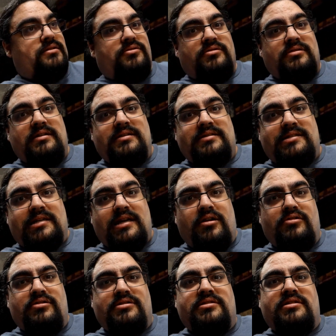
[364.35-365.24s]
there are these
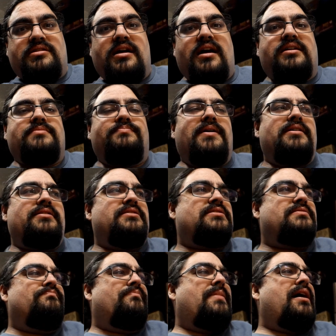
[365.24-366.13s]
terrorist attacks by
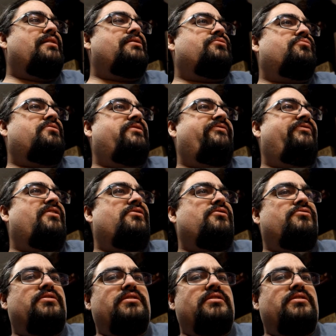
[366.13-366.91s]
this Mandarin fellow